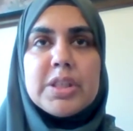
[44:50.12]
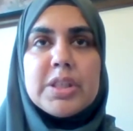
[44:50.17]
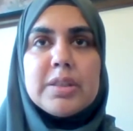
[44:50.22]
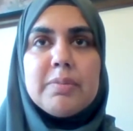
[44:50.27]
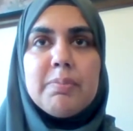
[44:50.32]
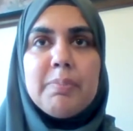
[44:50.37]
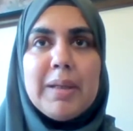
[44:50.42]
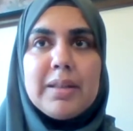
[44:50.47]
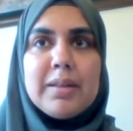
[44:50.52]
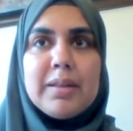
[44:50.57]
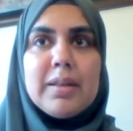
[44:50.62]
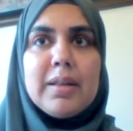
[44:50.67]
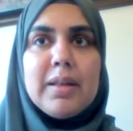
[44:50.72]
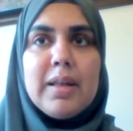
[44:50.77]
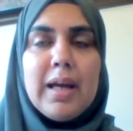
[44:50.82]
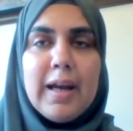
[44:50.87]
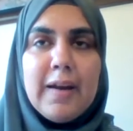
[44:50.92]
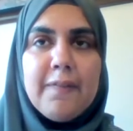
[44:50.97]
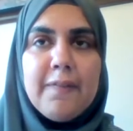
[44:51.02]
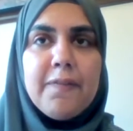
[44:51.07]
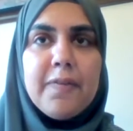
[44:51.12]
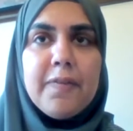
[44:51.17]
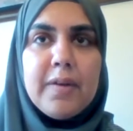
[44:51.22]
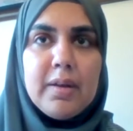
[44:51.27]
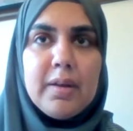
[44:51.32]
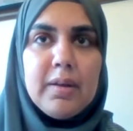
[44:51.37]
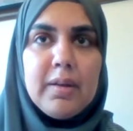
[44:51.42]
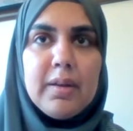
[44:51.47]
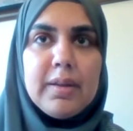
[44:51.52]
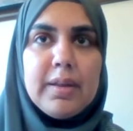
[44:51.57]
but I
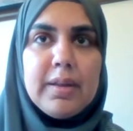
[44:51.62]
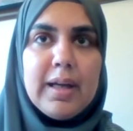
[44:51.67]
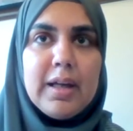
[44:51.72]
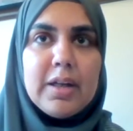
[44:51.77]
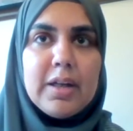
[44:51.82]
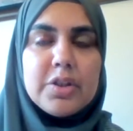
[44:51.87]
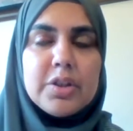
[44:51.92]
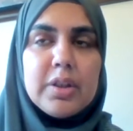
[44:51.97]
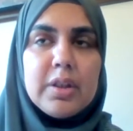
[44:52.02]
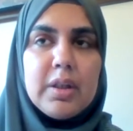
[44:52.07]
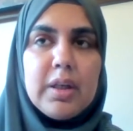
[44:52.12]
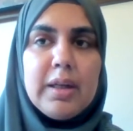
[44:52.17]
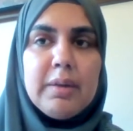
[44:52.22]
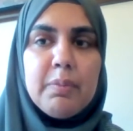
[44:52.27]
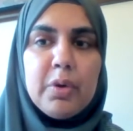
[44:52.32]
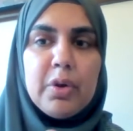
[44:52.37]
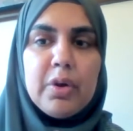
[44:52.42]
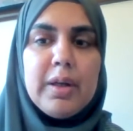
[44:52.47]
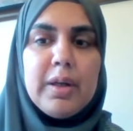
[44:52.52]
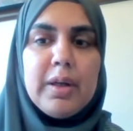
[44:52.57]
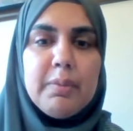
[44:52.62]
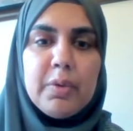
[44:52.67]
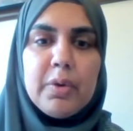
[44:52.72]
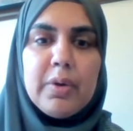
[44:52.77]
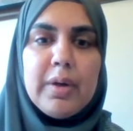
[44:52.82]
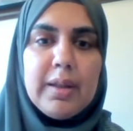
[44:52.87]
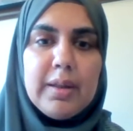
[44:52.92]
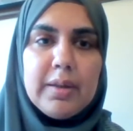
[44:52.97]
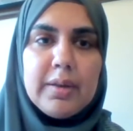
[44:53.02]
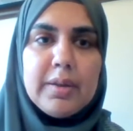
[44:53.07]
feel that, you know, and more
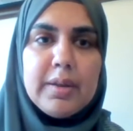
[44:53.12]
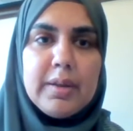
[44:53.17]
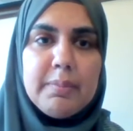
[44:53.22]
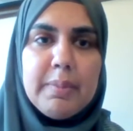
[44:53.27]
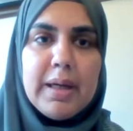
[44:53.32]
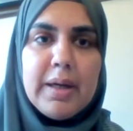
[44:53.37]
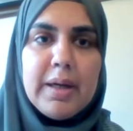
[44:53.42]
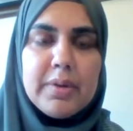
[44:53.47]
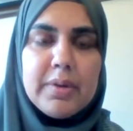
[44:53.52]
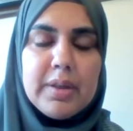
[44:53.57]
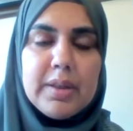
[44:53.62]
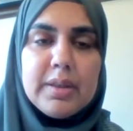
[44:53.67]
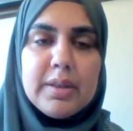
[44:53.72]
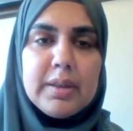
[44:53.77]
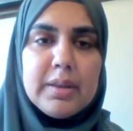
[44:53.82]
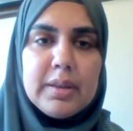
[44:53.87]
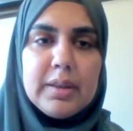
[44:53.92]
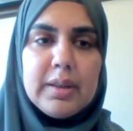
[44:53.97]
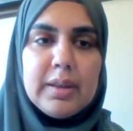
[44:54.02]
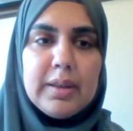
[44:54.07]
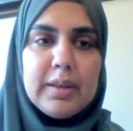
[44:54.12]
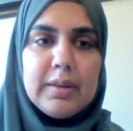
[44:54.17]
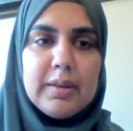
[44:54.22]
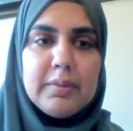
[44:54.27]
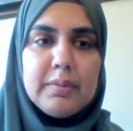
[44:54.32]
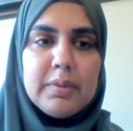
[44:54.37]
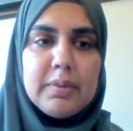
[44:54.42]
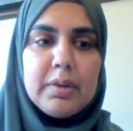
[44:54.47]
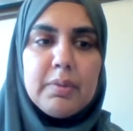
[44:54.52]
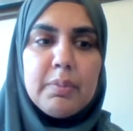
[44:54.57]
I learn about it,
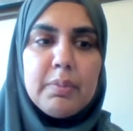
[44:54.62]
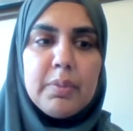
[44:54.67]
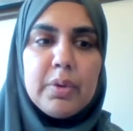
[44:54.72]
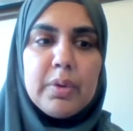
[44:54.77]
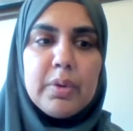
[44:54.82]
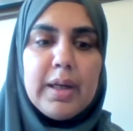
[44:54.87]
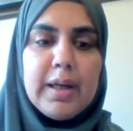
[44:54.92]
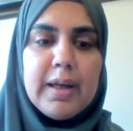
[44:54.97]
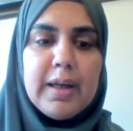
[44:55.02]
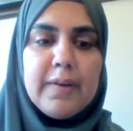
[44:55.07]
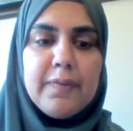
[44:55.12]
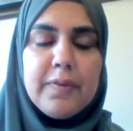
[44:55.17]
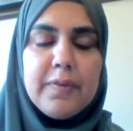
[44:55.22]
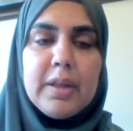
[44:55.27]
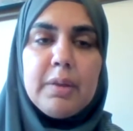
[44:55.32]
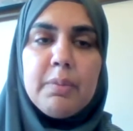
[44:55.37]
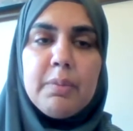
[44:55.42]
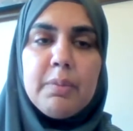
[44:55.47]
the more I feel